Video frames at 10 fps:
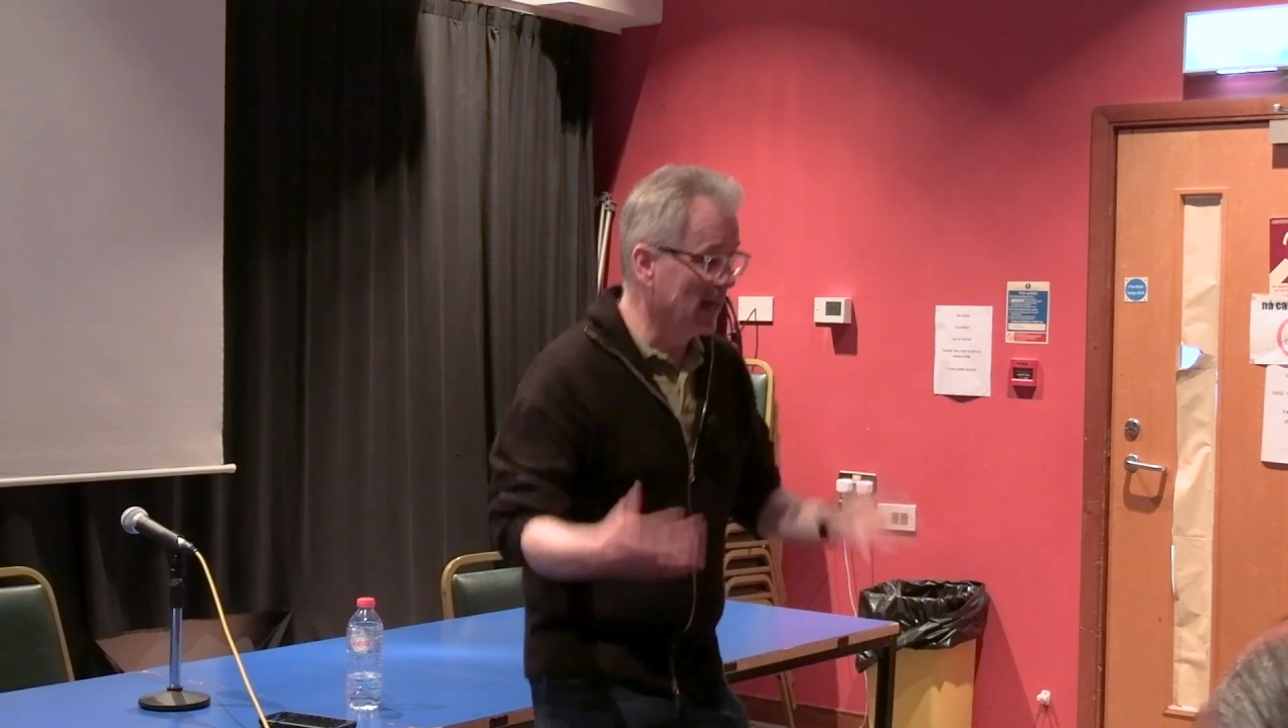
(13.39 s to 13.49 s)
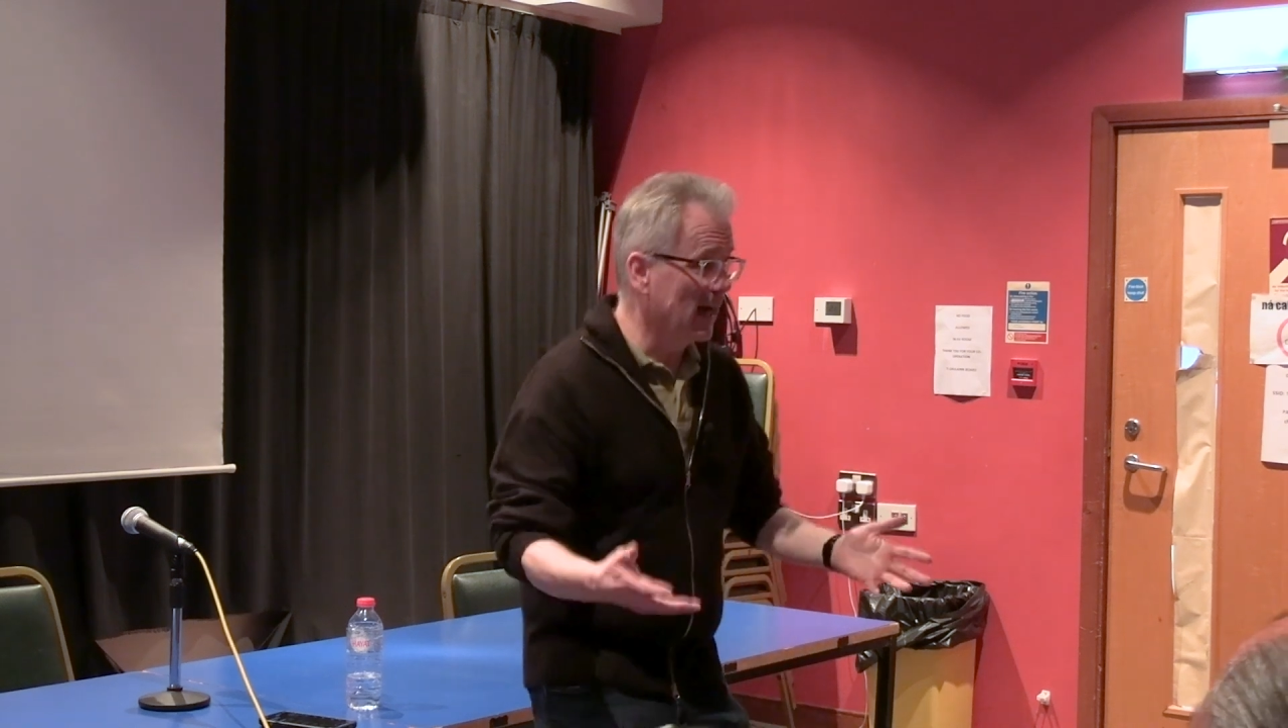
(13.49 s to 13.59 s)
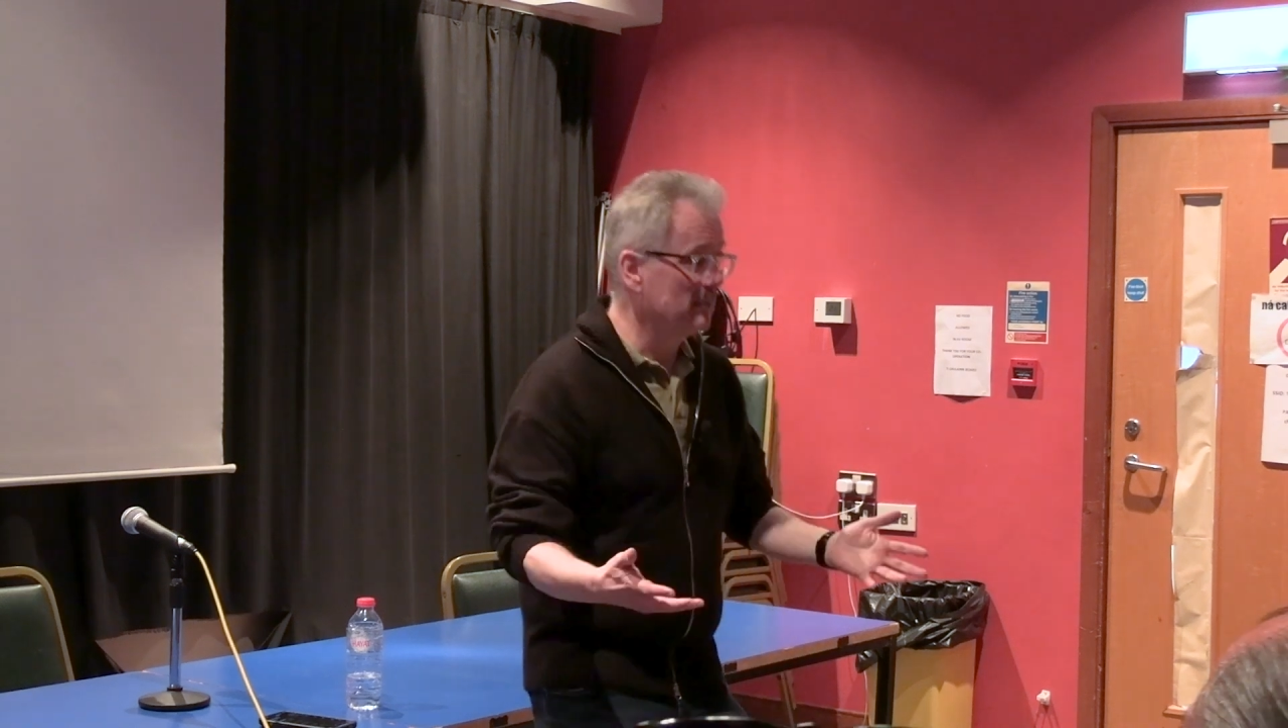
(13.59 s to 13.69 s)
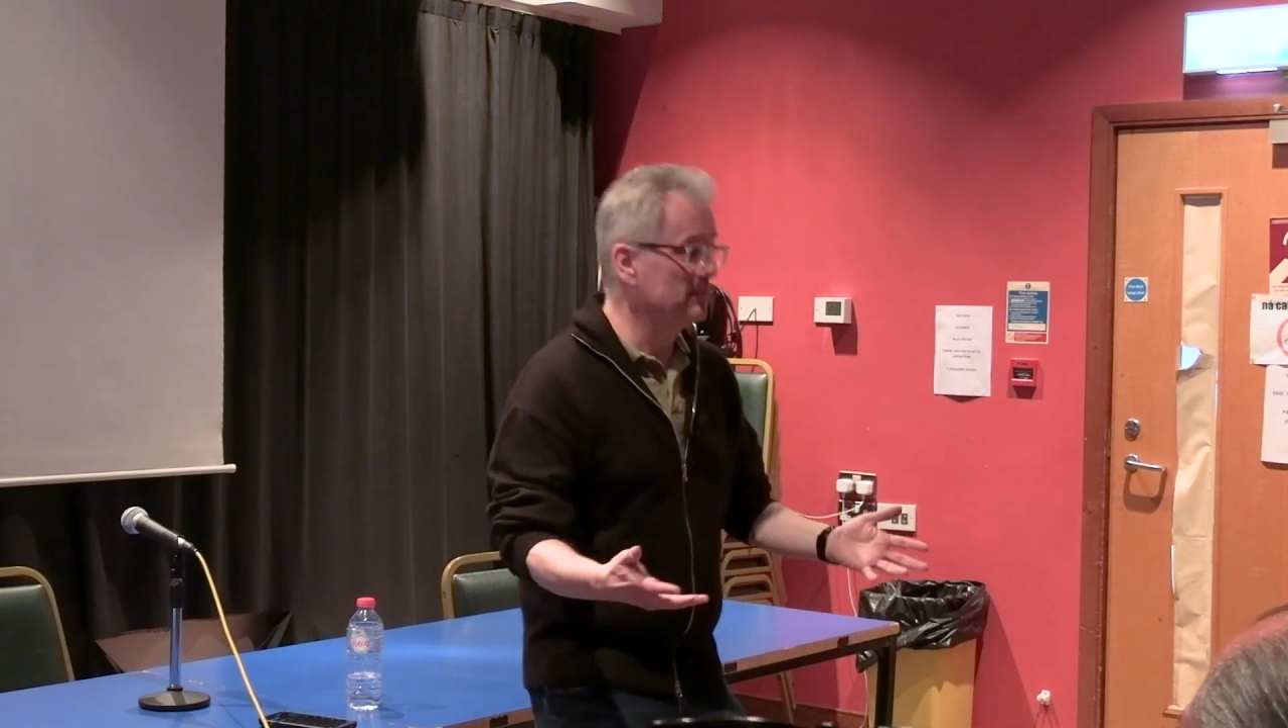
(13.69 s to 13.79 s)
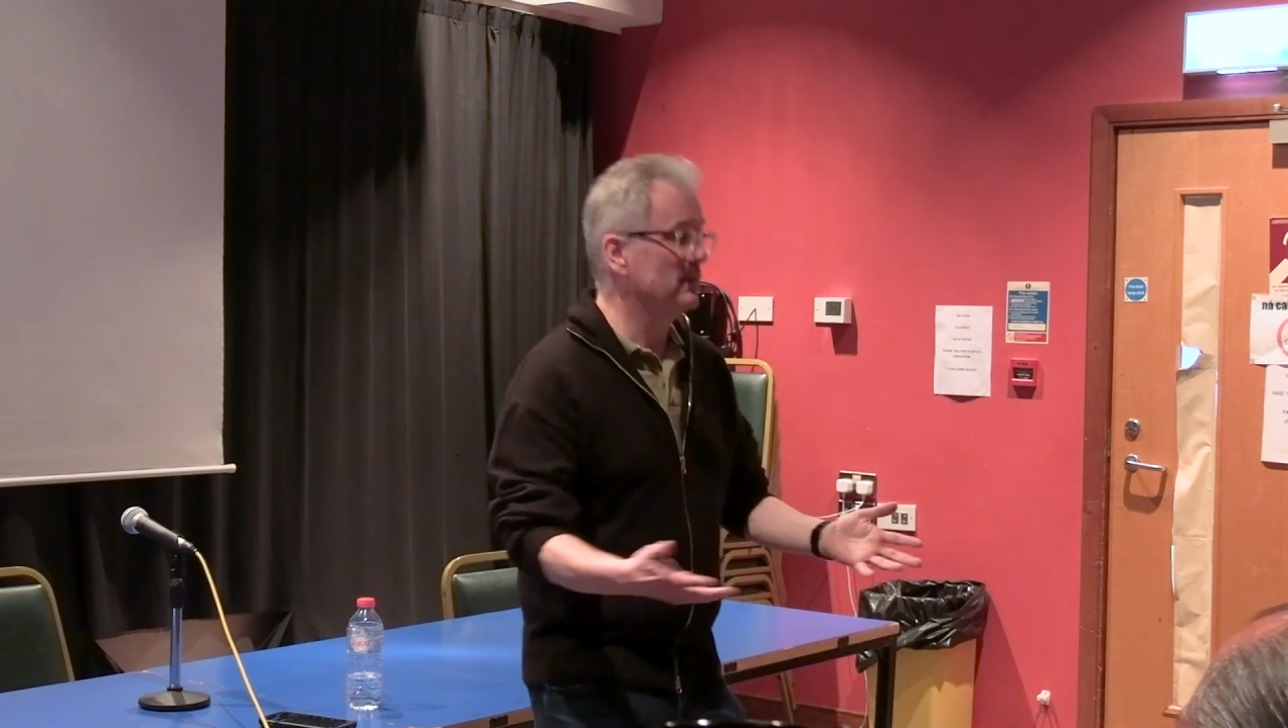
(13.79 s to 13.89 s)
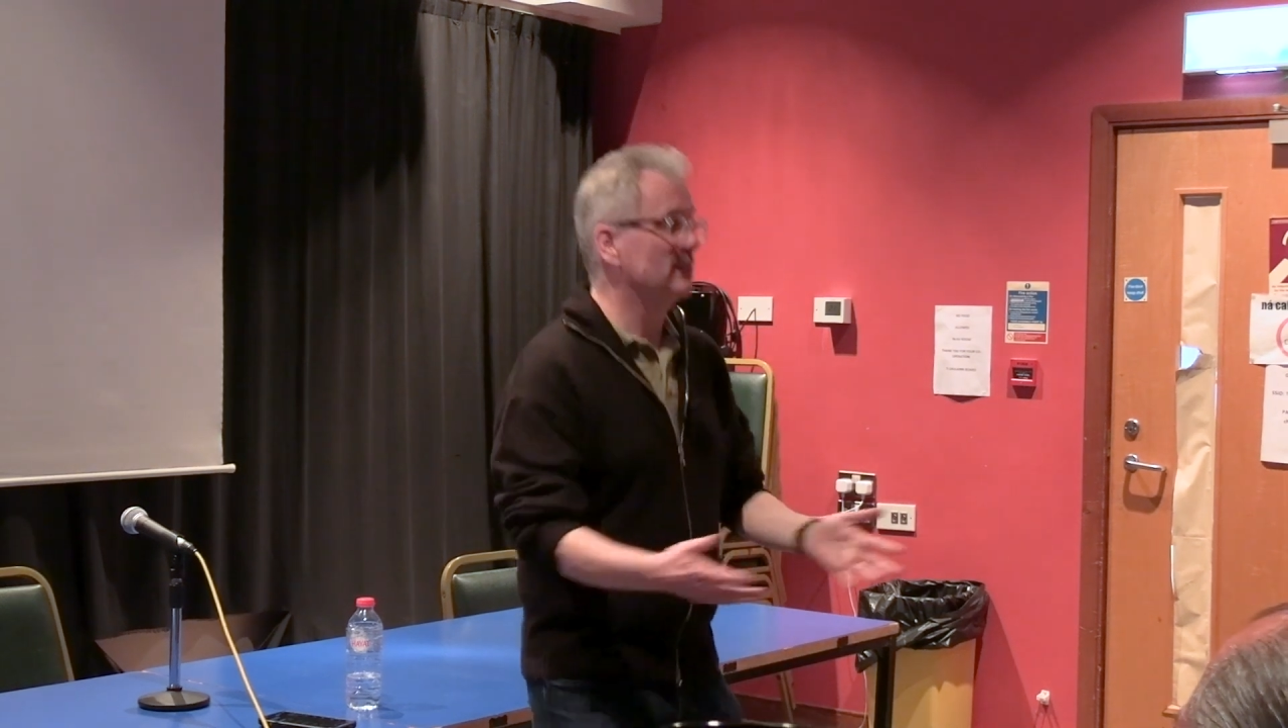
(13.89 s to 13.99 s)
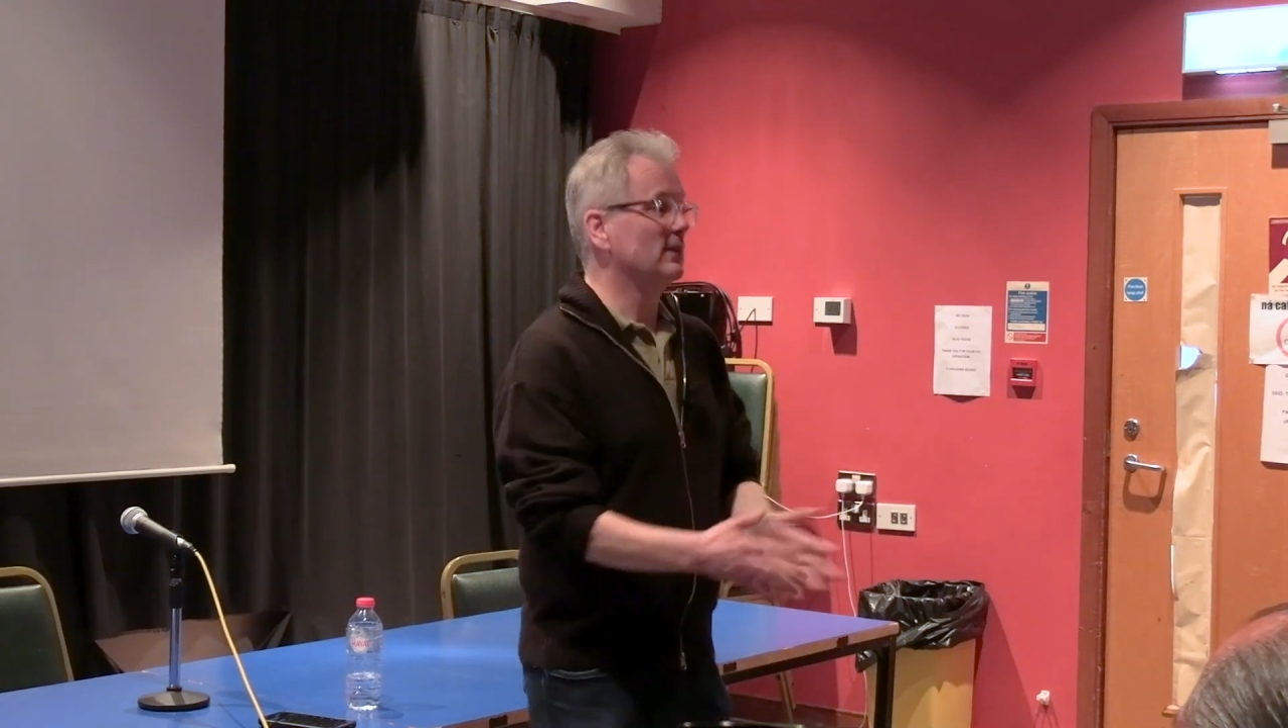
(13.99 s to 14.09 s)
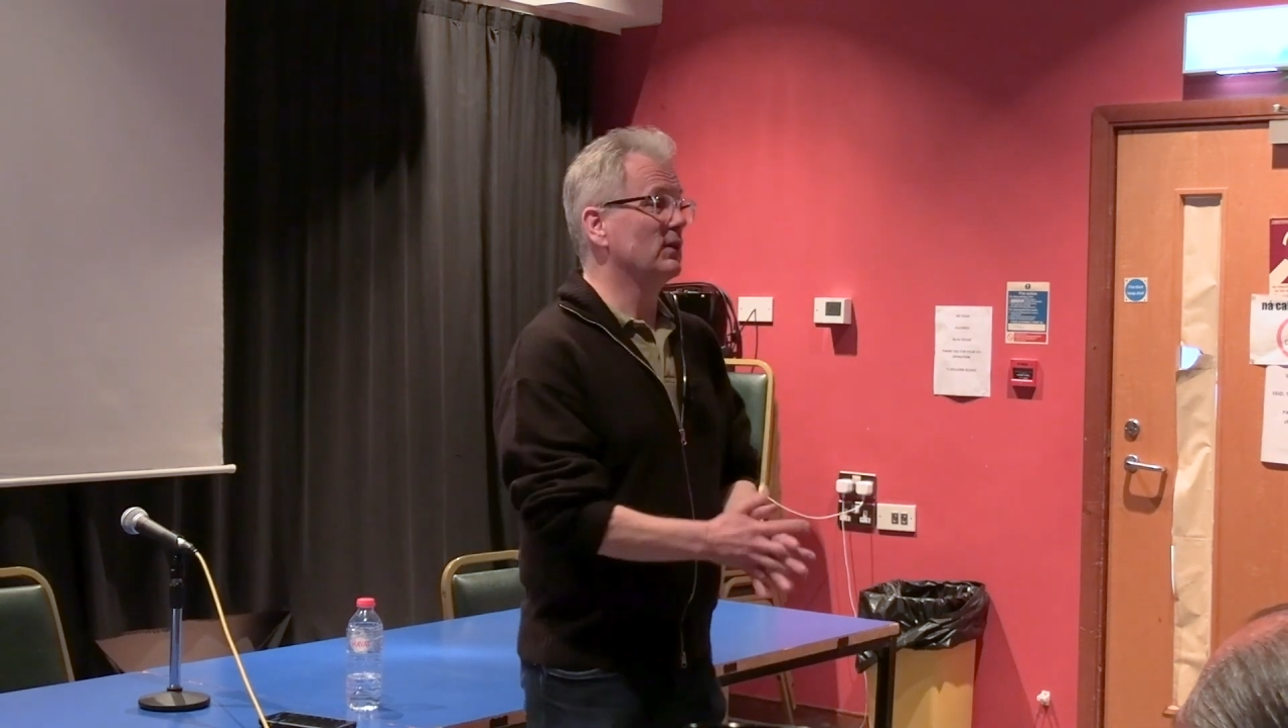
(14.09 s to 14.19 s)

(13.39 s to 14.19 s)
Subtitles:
am